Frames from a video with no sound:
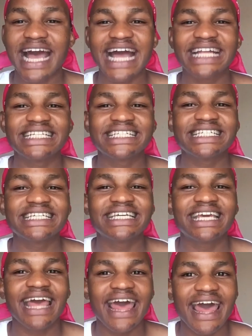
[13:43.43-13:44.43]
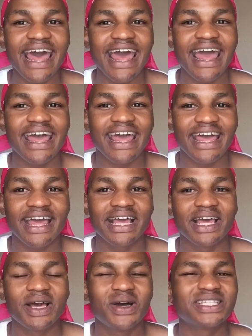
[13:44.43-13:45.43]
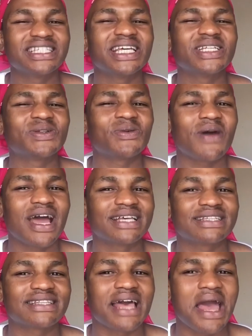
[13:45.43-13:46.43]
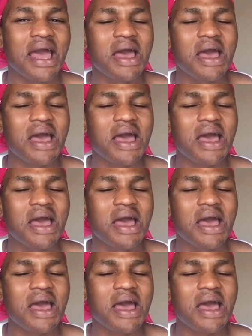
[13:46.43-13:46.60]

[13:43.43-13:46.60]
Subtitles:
can't he get stress?